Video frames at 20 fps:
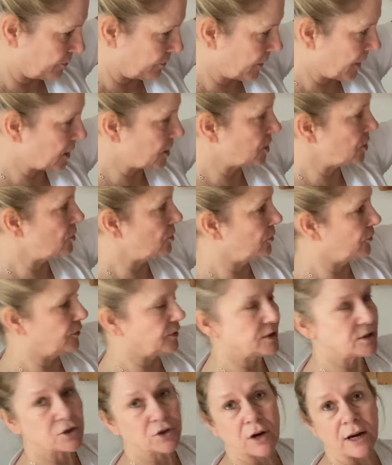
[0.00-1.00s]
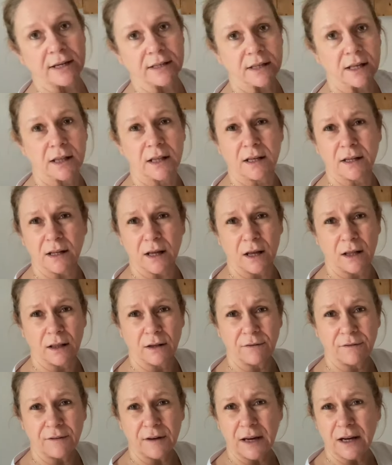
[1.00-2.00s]
I do love this dress, and the
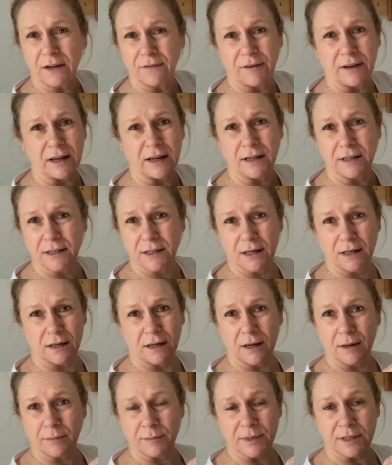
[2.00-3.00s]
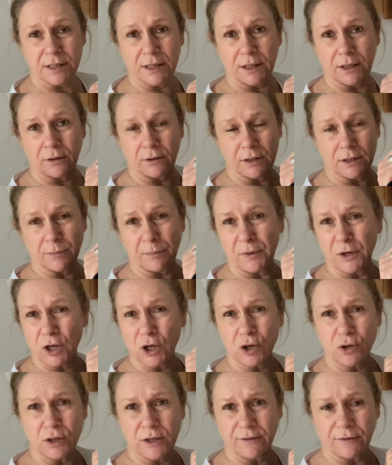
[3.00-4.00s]
feel of it is absolutely, it's
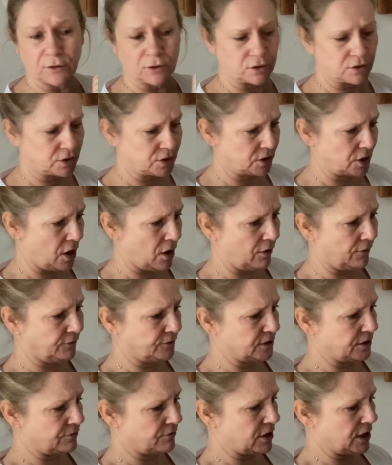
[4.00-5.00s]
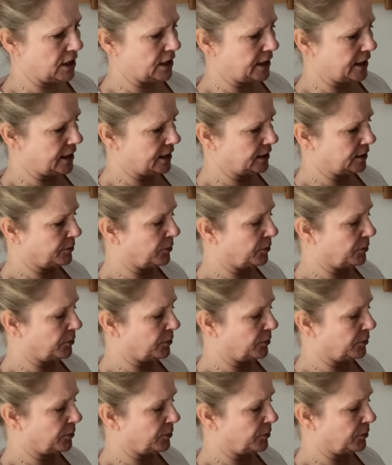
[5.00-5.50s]
beautiful and soft. It really is.